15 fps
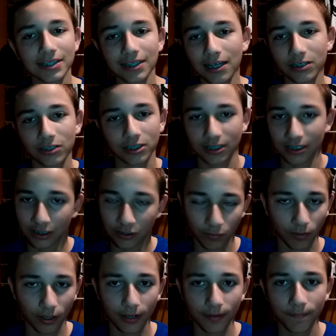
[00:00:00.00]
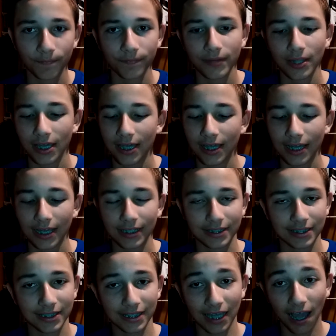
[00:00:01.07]
not just this one.
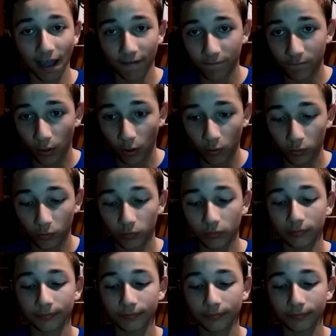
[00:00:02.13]
It's the iPhone.